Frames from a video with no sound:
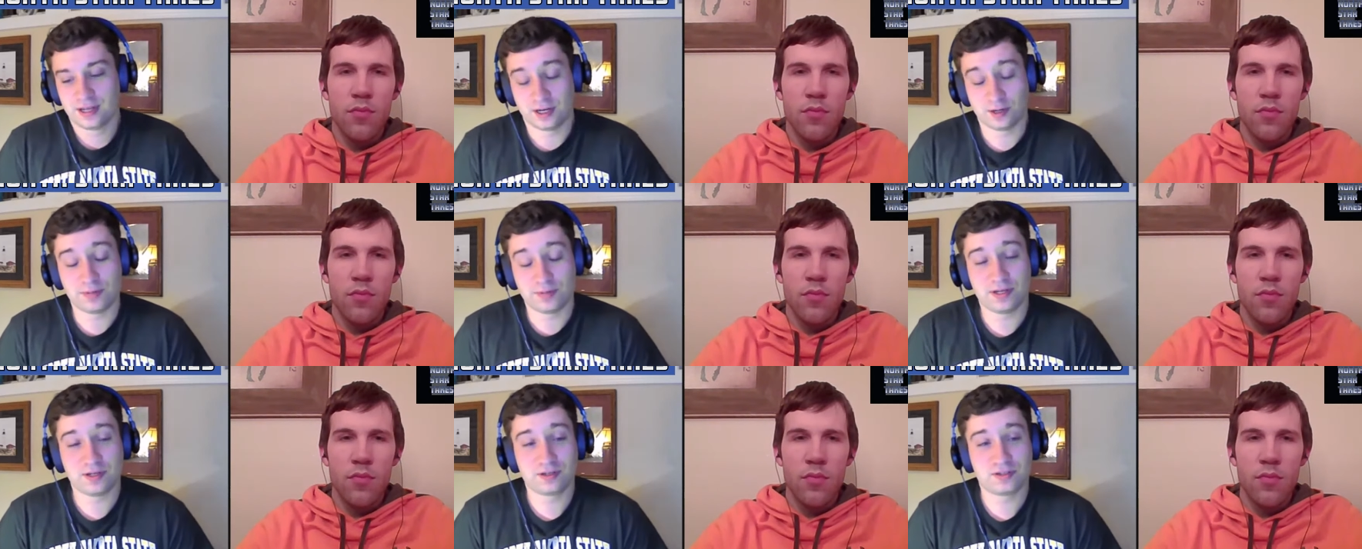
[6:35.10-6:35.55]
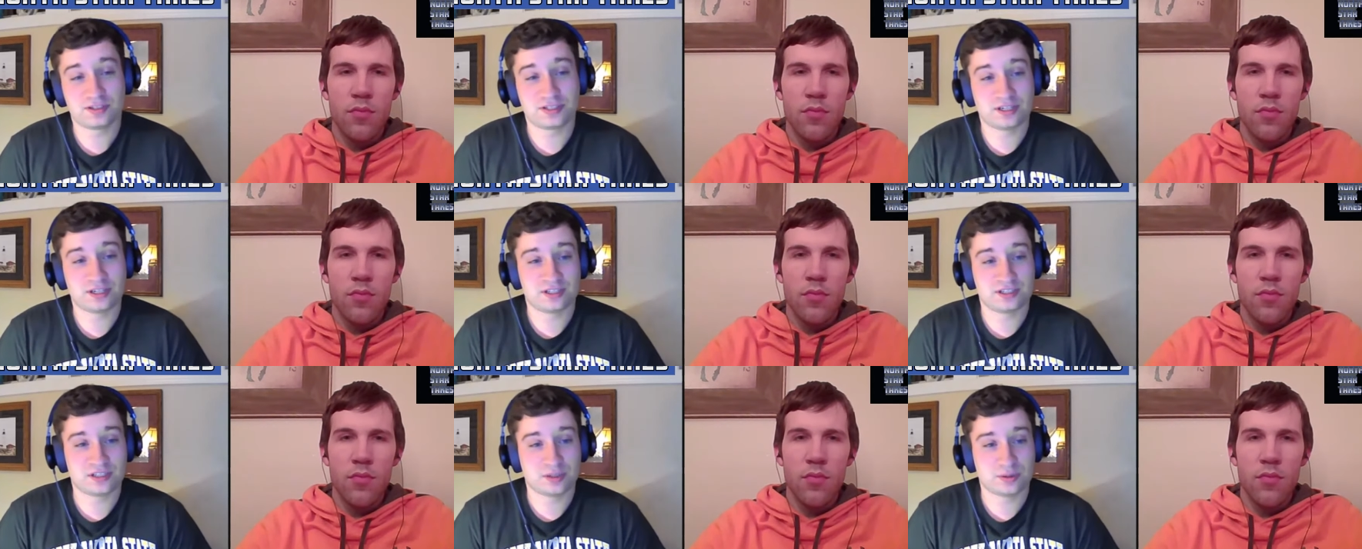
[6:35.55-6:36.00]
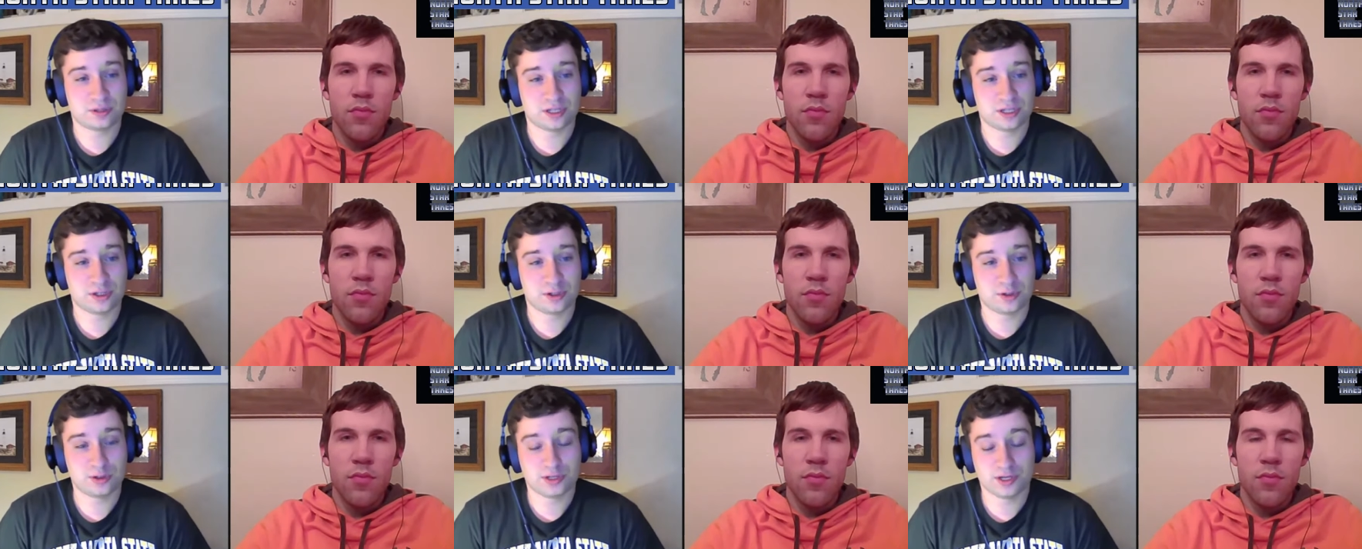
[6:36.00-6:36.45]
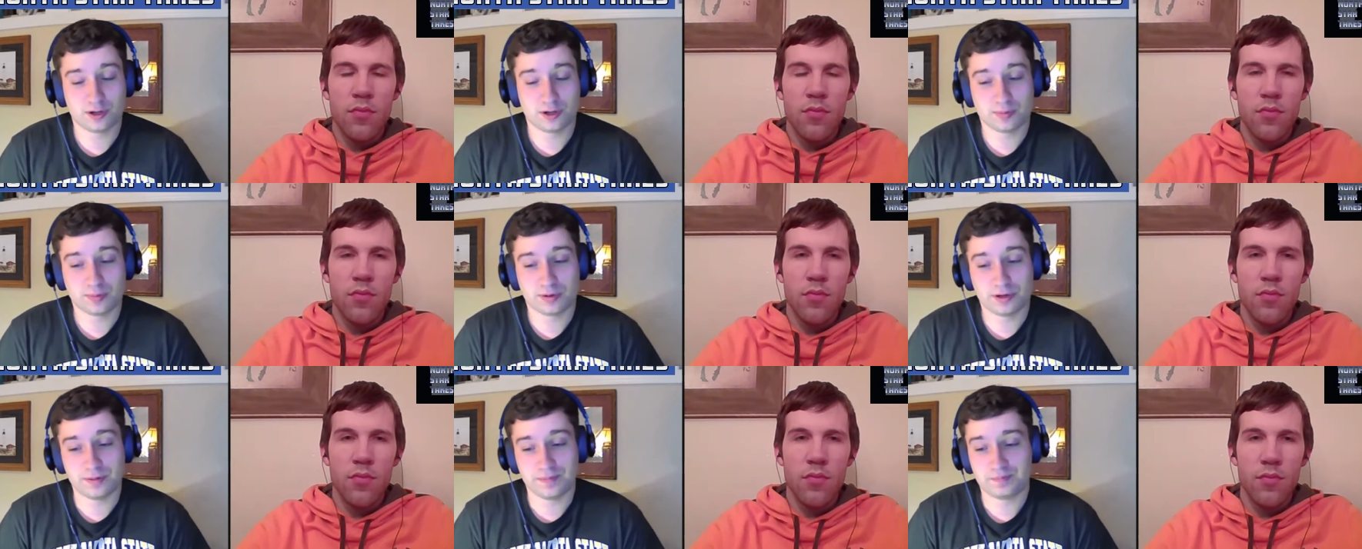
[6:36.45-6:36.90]
Speaker 1: it'll be interesting to see what they do
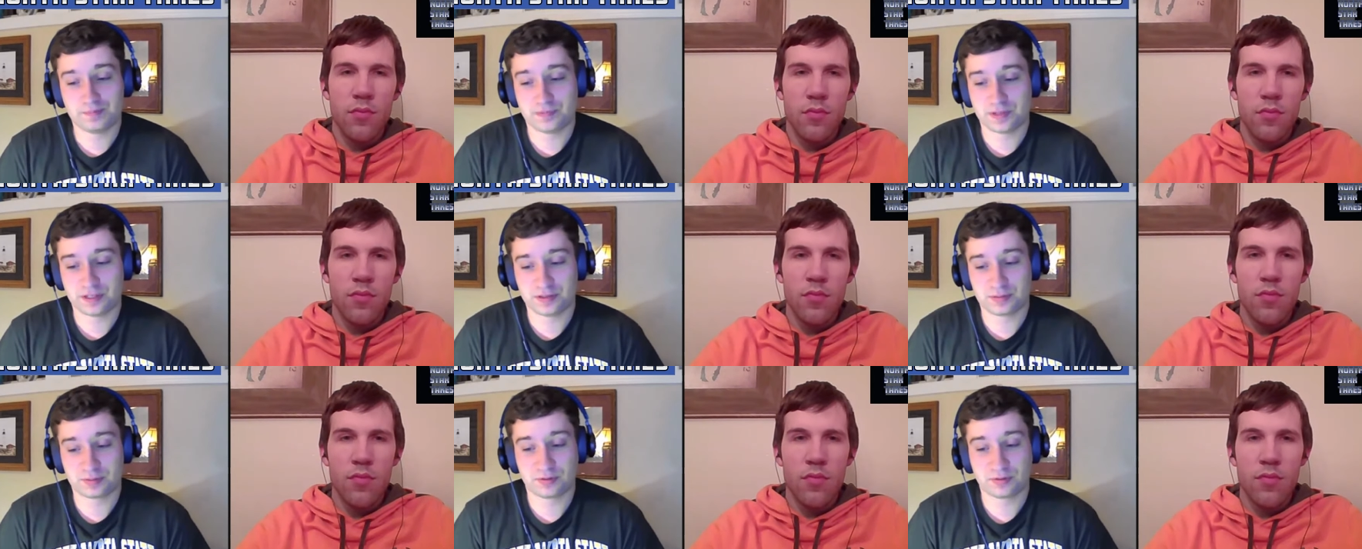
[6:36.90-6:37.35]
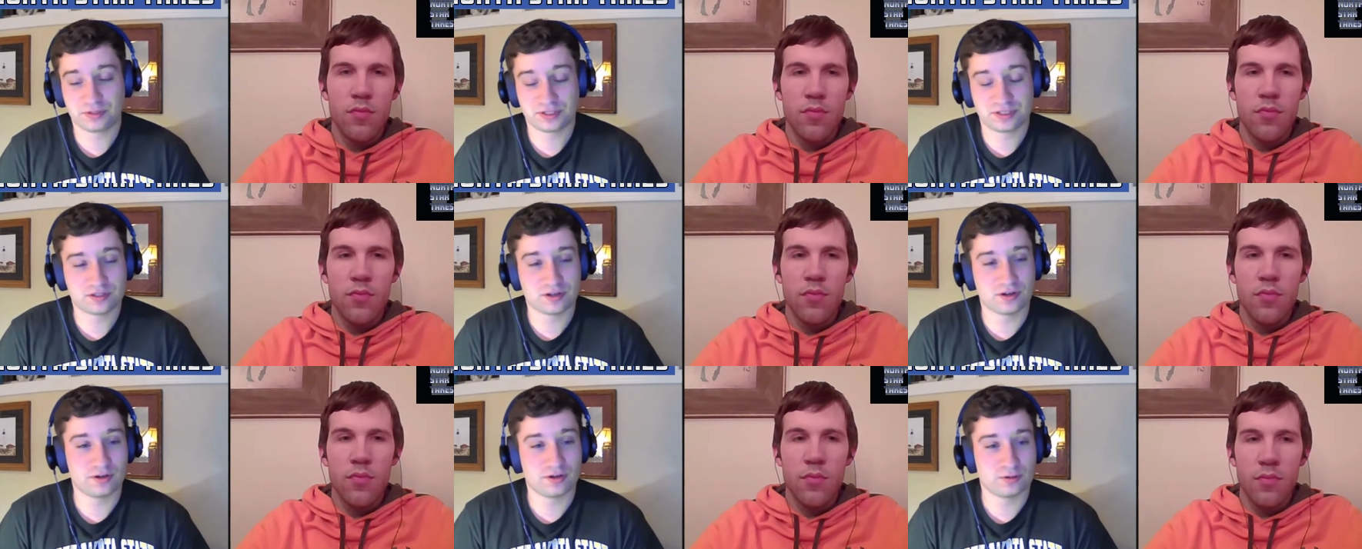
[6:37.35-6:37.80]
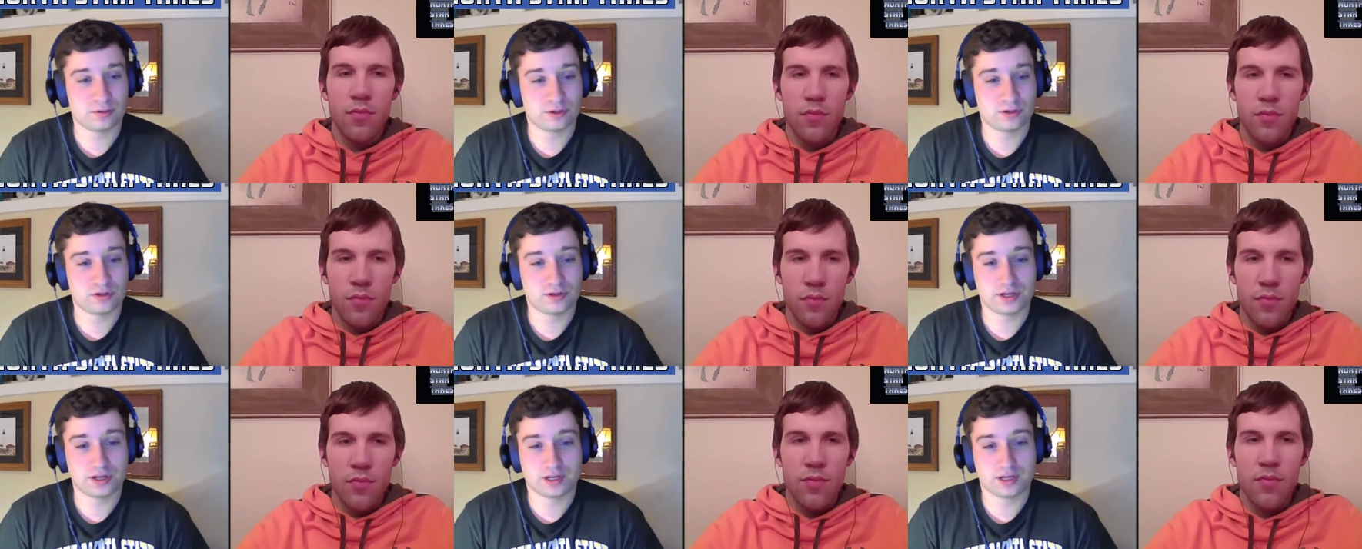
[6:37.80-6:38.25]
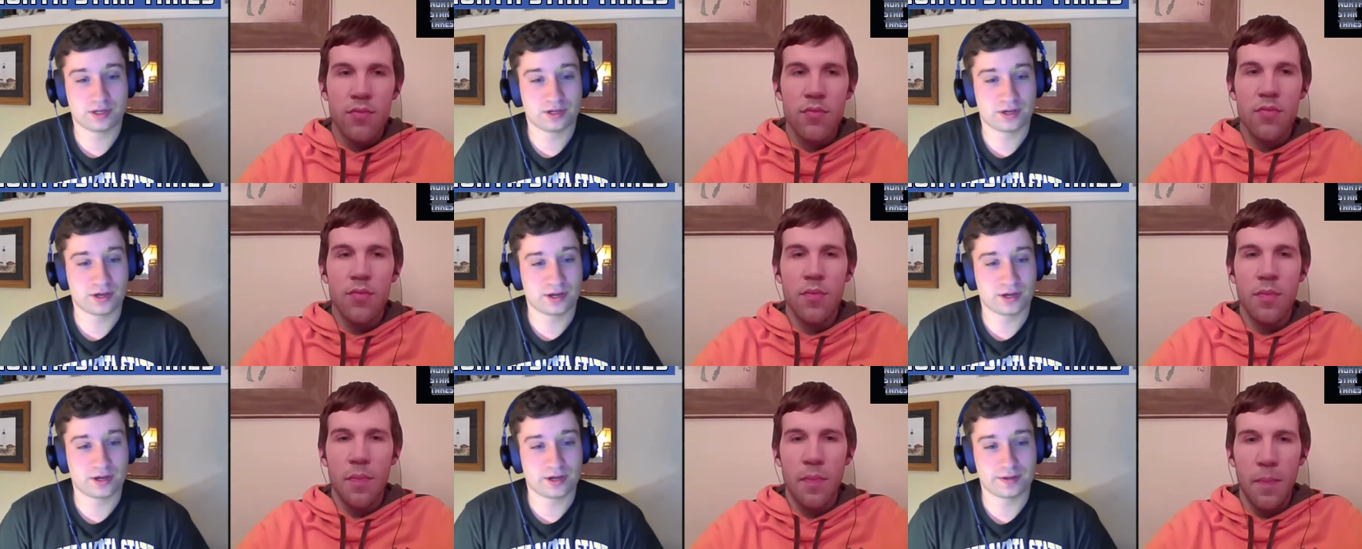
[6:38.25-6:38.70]
here. But it's really starting to look like,
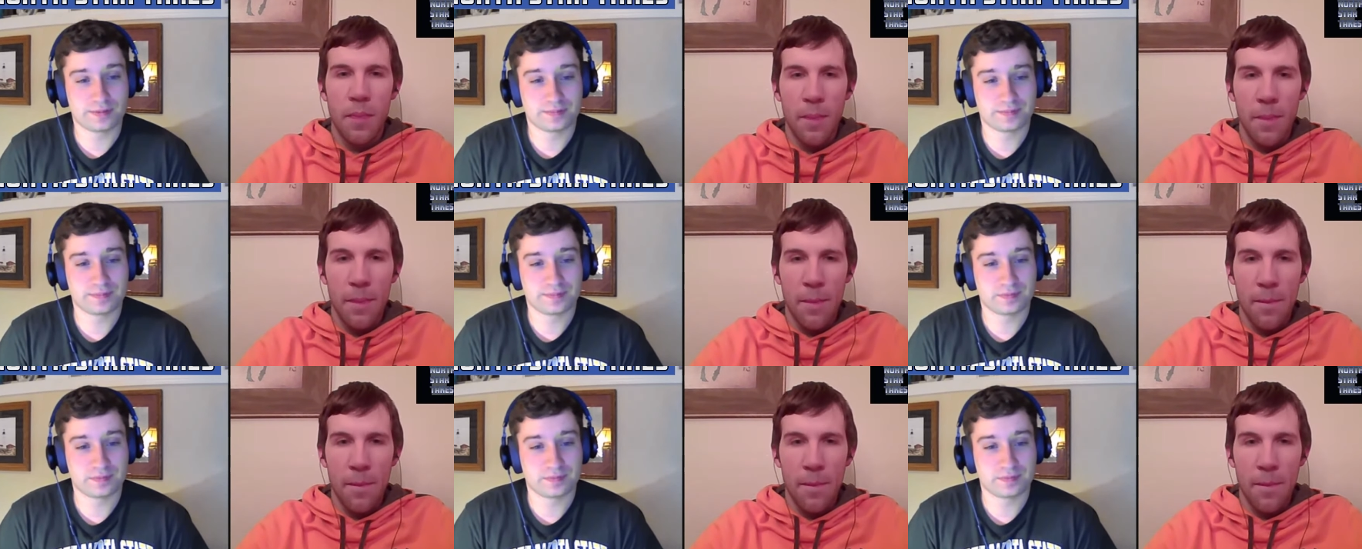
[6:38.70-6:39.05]
uh,